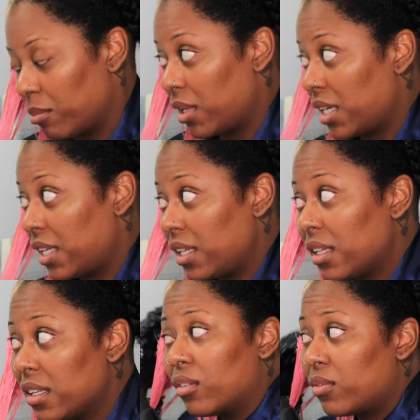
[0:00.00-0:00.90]
But
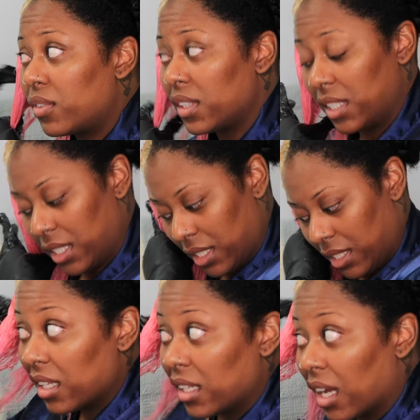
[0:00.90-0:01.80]

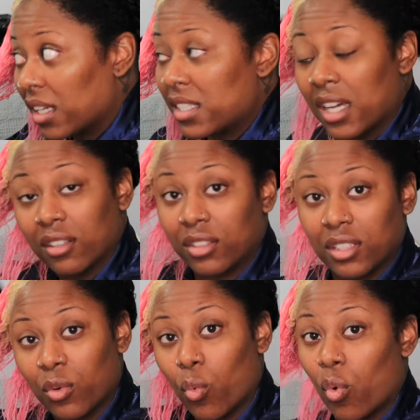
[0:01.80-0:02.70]
hopefully it knocks out
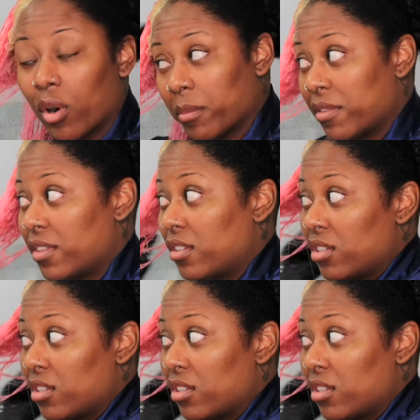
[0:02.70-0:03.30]
the warmth